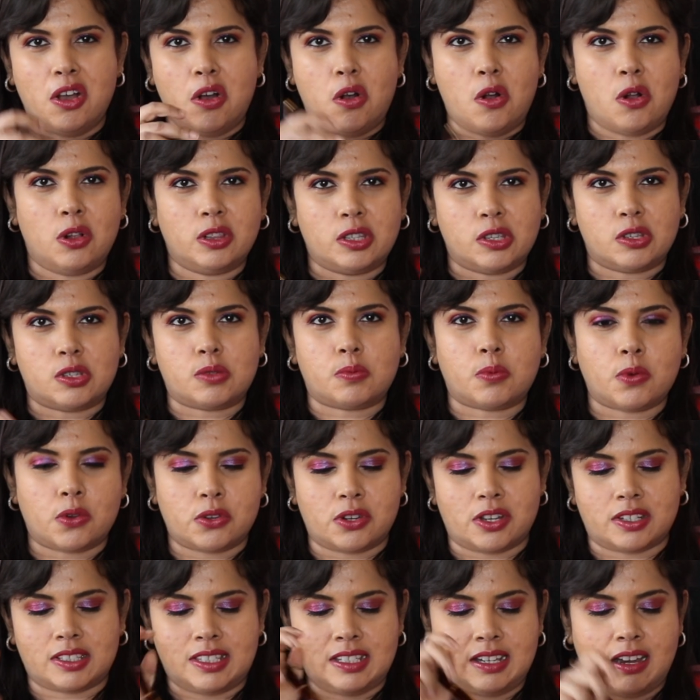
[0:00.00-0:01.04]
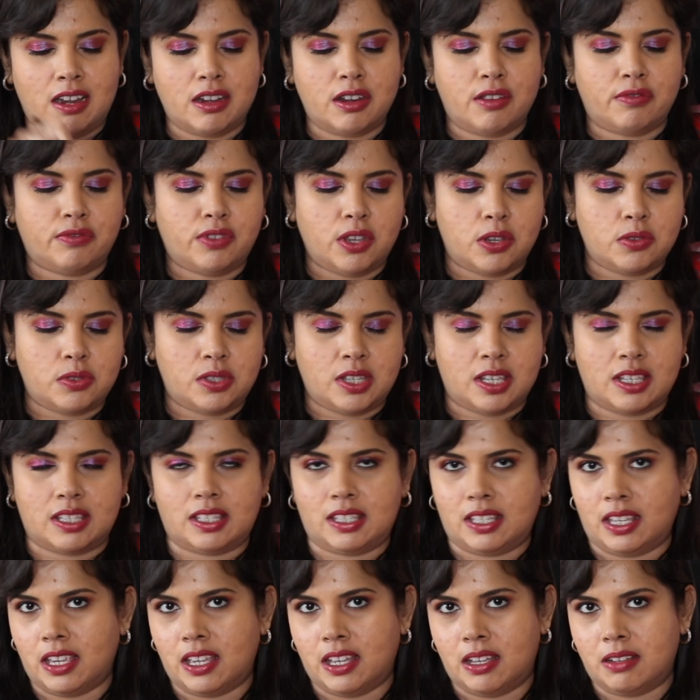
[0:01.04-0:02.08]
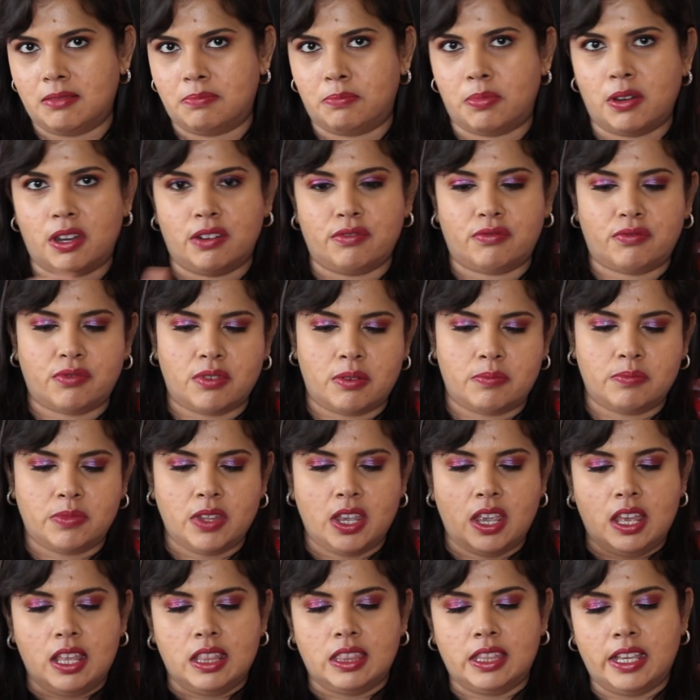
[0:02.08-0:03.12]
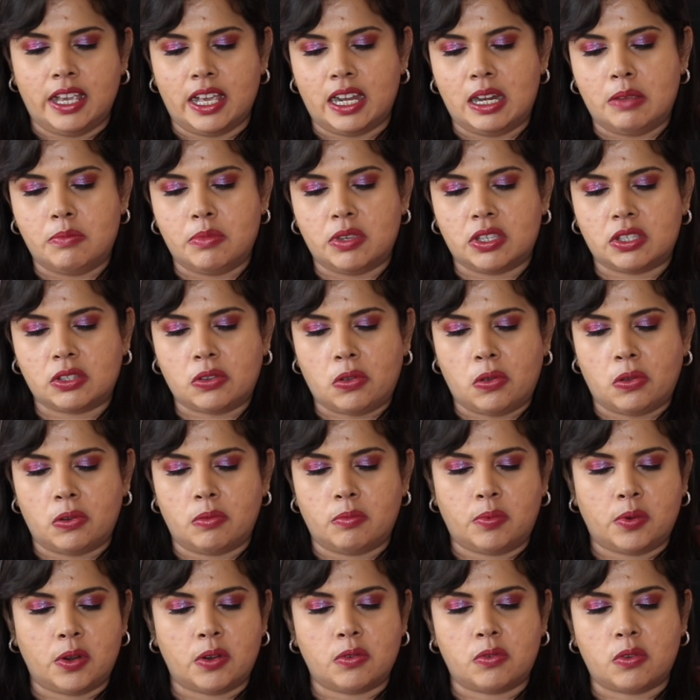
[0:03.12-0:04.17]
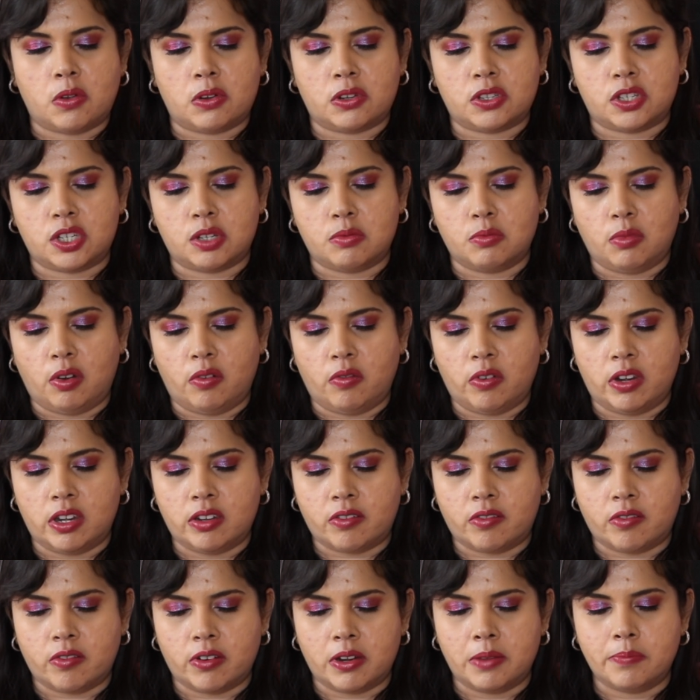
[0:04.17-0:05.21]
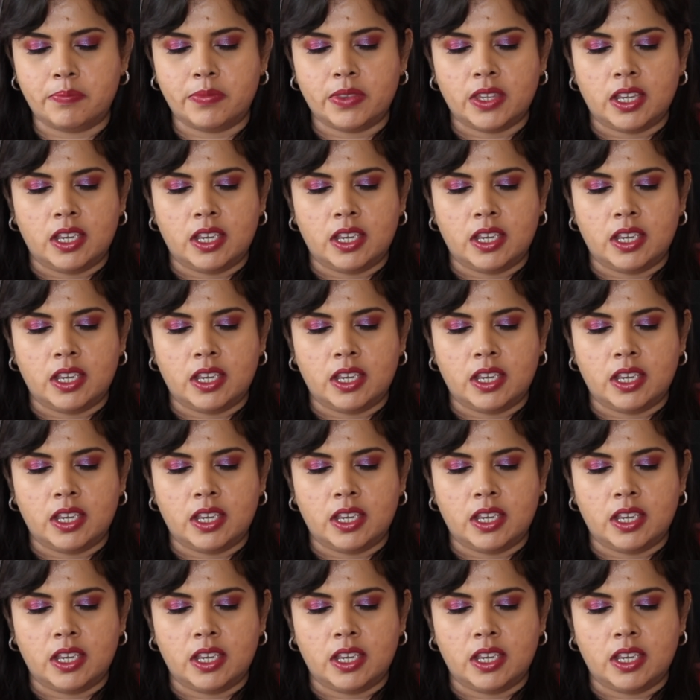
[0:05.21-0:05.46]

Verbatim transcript: All those products. None of those is here apart from the Elemis Pro Collagen Marine Cream.